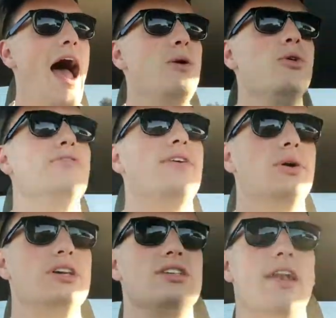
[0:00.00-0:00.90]
I would
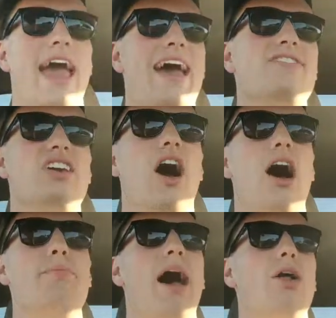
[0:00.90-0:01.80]
focus on heavy
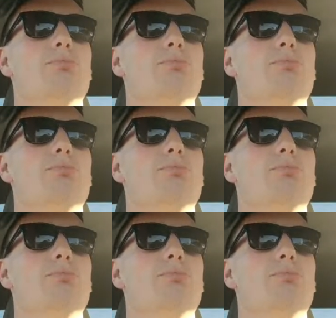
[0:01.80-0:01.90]
compound